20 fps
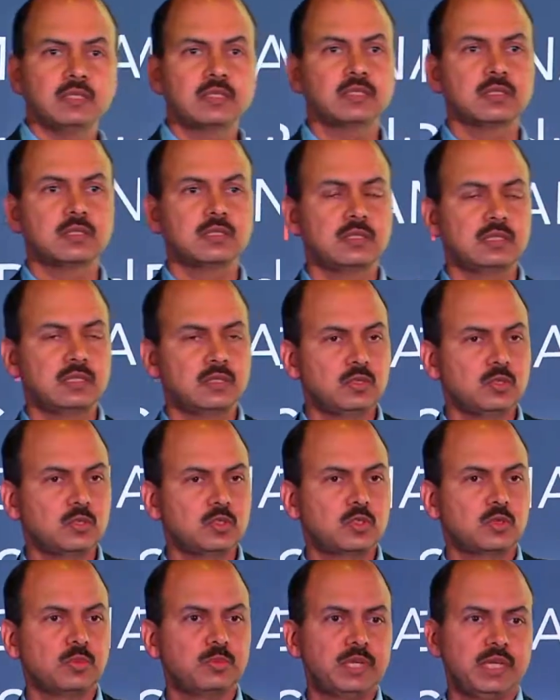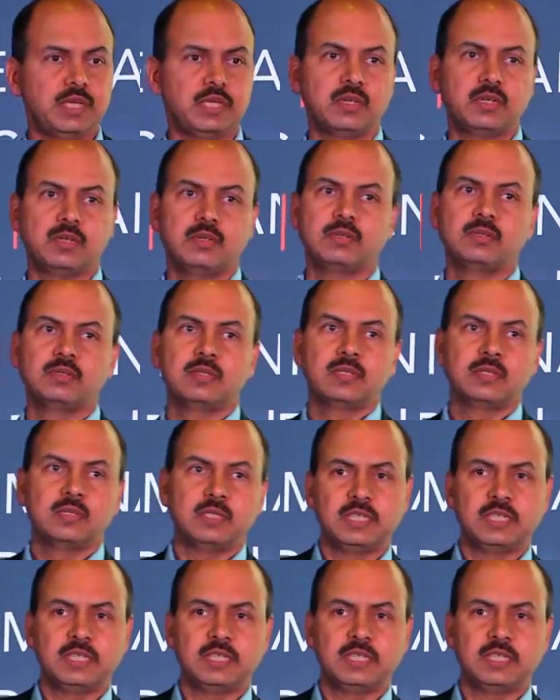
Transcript: So it used to be, you know,